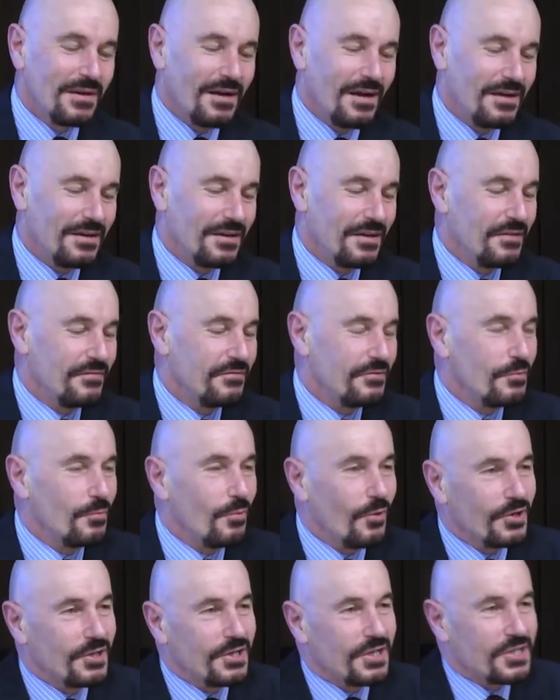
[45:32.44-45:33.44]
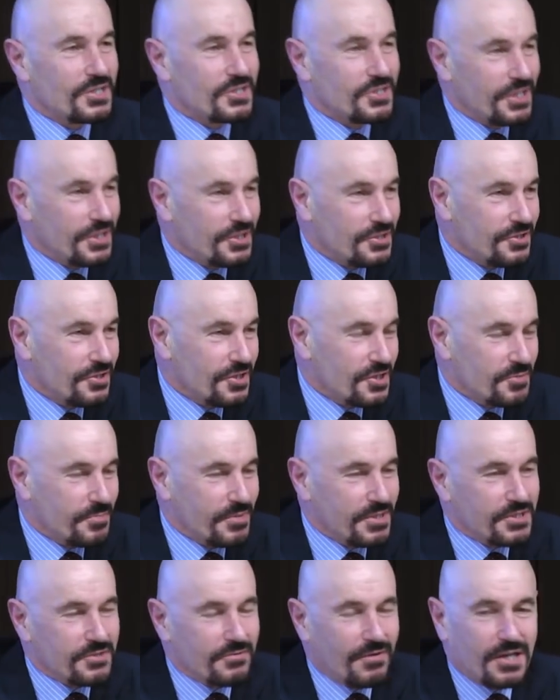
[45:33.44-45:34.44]
and if you want an extension, it's
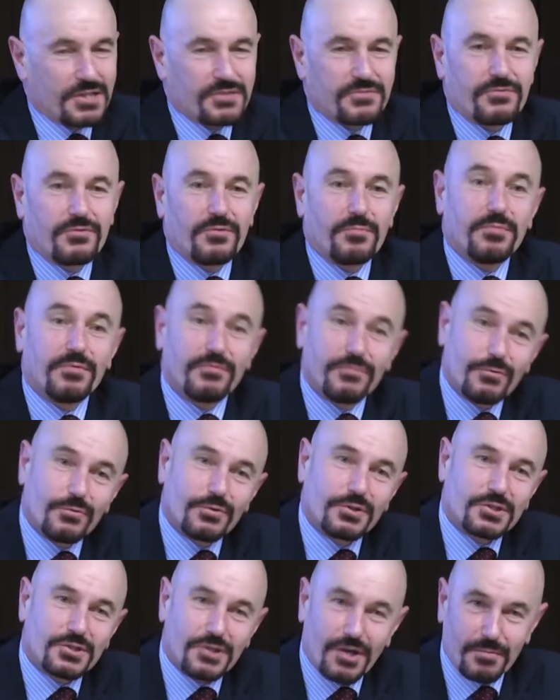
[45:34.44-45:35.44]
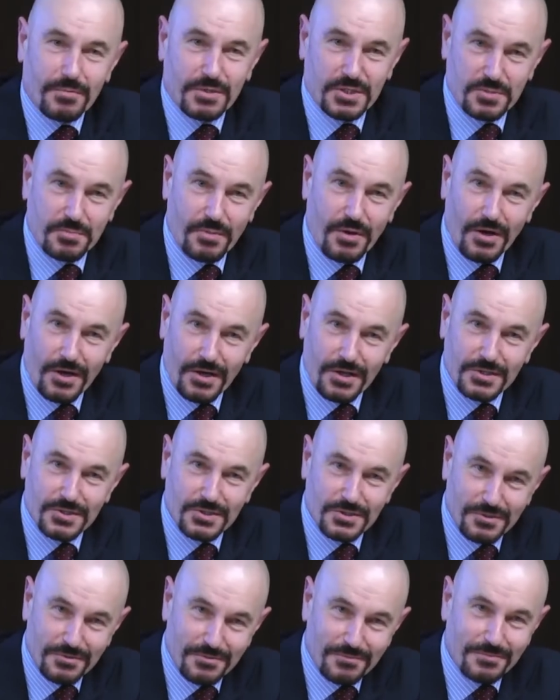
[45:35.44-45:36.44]
best to ask for it before the time expires.